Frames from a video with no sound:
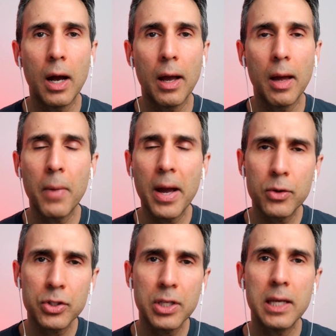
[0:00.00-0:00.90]
And my
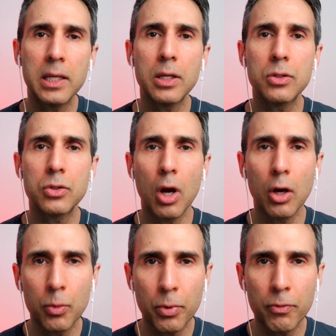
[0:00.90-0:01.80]
understanding is
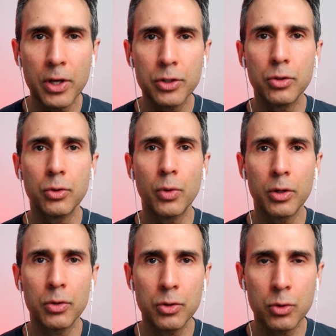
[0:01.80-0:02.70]
other professional
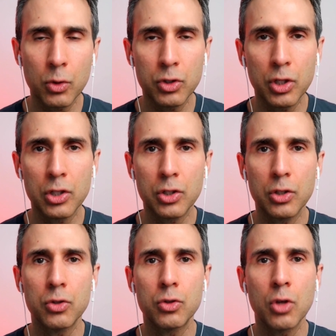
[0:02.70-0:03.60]
cricketers
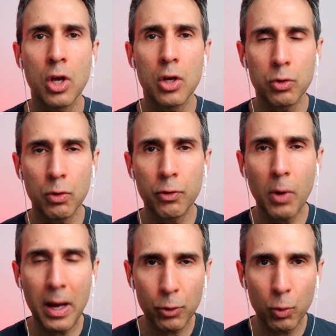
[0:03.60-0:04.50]
associations sort of
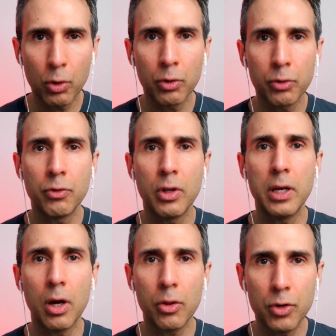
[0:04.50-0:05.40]
throughout the world in
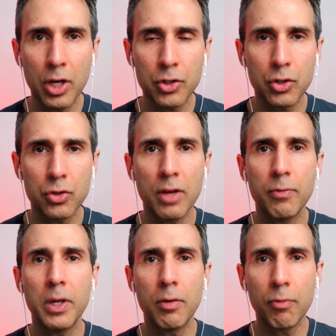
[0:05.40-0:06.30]
other nations have
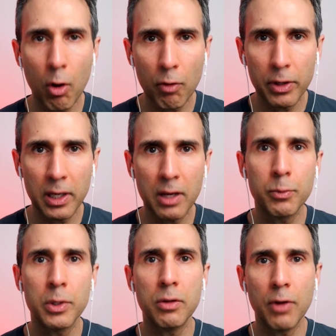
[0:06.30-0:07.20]
been evolving and have
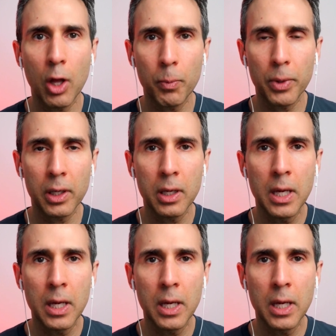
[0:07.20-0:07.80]
been developing